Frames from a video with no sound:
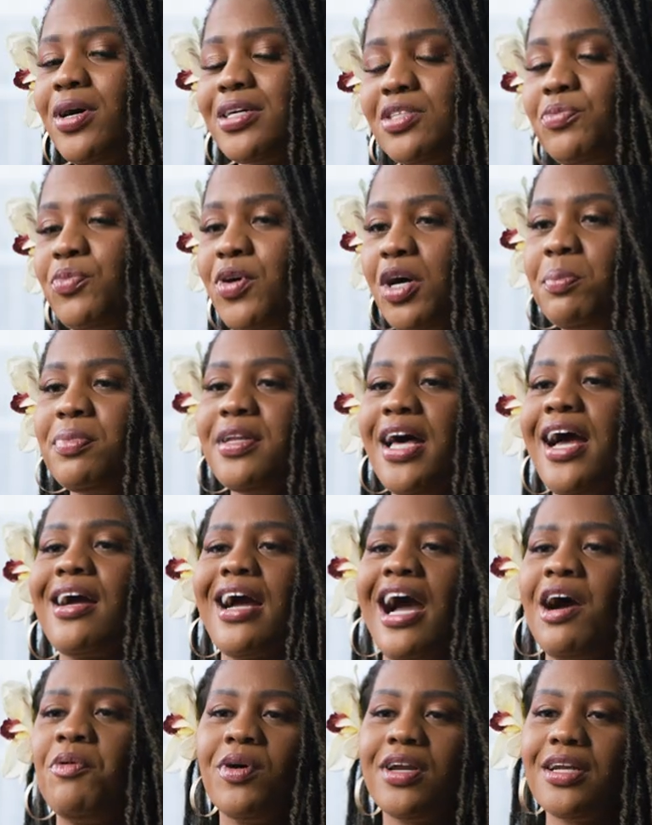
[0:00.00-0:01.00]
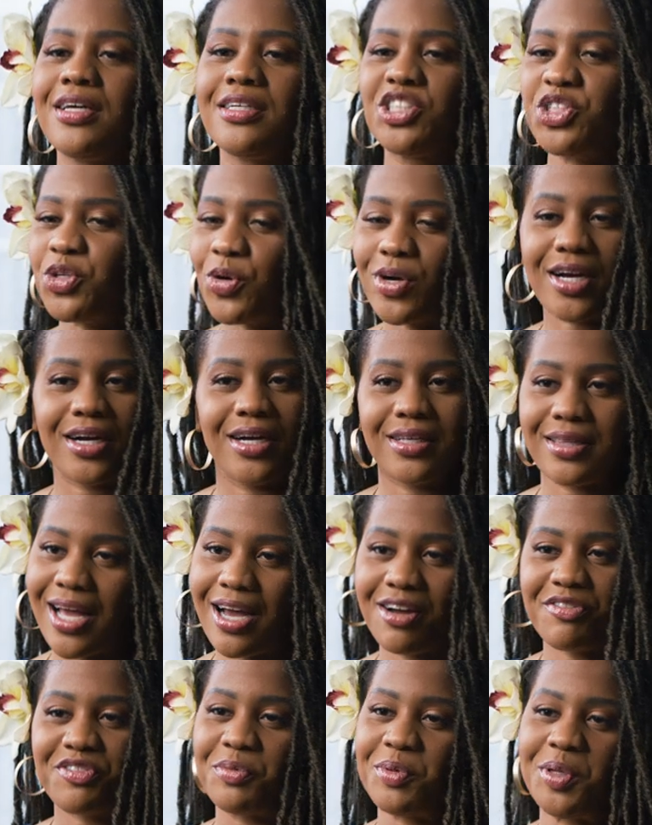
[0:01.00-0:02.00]
Boston While Black, I want to
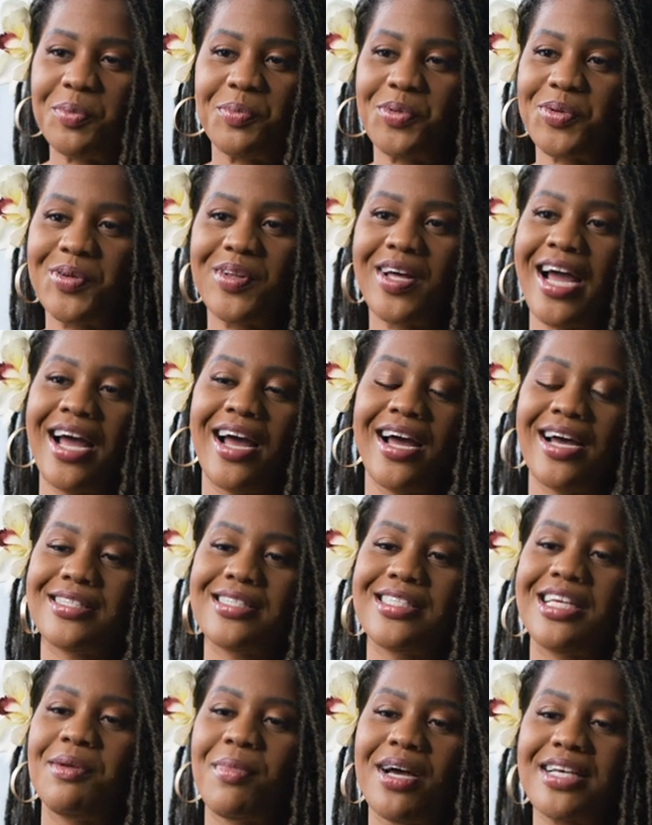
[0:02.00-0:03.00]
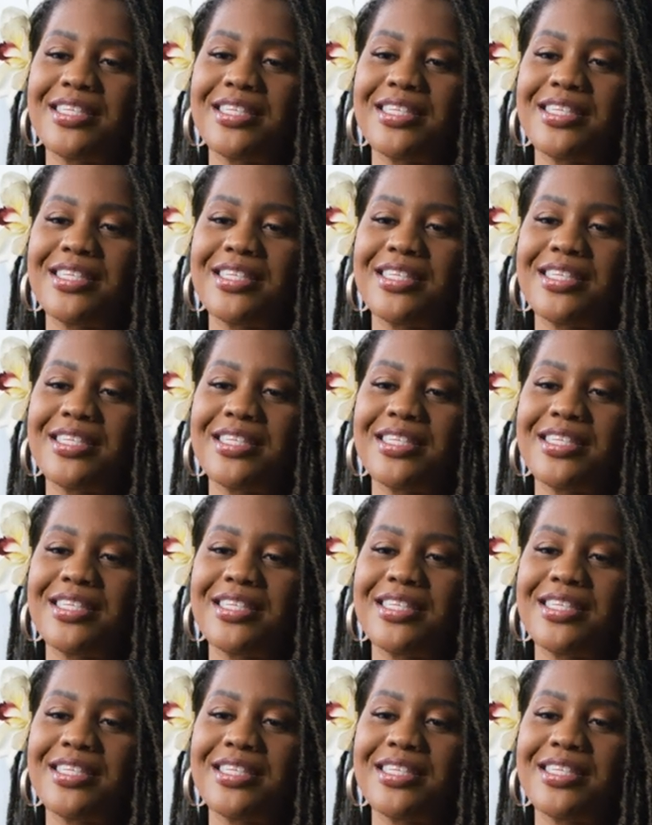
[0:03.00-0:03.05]
shortcut that for people. I see